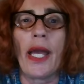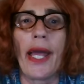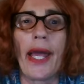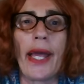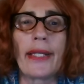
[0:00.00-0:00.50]

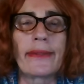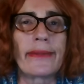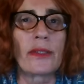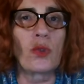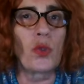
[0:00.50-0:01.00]

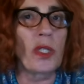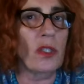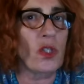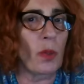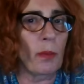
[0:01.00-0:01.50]
and doing
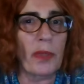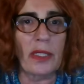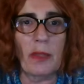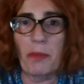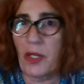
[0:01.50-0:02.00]
these
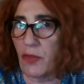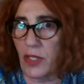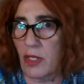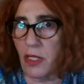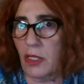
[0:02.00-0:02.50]
completely
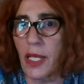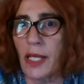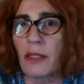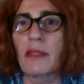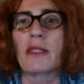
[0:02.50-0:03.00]
perverse
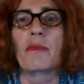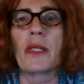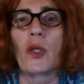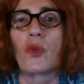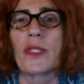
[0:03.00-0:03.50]
things
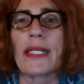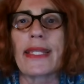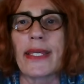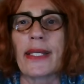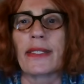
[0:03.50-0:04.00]
because they
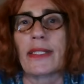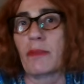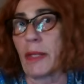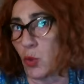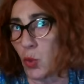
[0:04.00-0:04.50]
think
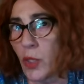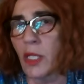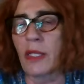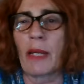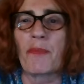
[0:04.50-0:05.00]
that by
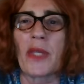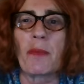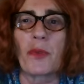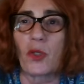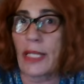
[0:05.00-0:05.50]
doing them
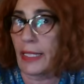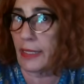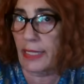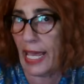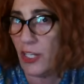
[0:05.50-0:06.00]
they
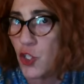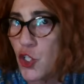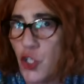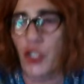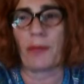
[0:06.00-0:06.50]
protect
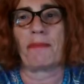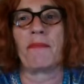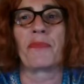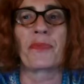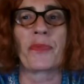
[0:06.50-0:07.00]
nature.
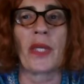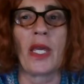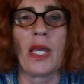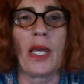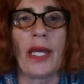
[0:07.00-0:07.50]

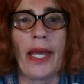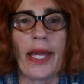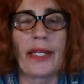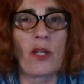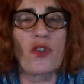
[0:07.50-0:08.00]

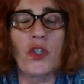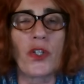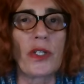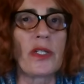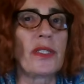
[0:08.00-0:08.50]
And I also
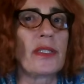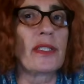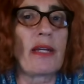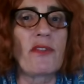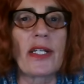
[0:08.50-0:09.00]
heard that
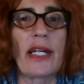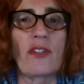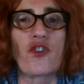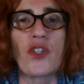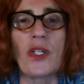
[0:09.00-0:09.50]
in every
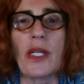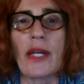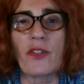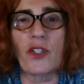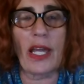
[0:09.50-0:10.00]
country,
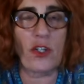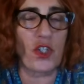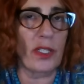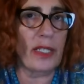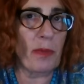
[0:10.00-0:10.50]

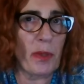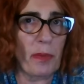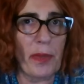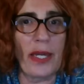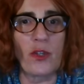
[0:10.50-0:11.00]
actually they
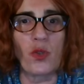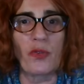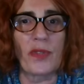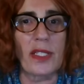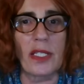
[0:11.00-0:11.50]
prepare
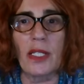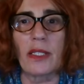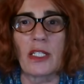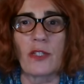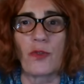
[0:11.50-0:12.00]
new
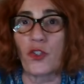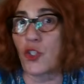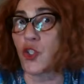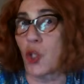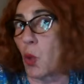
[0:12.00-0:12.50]
facilities for
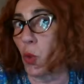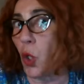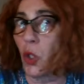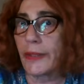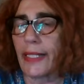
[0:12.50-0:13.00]
the
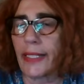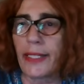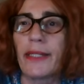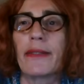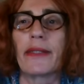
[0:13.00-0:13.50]
so-called
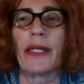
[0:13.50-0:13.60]
elite,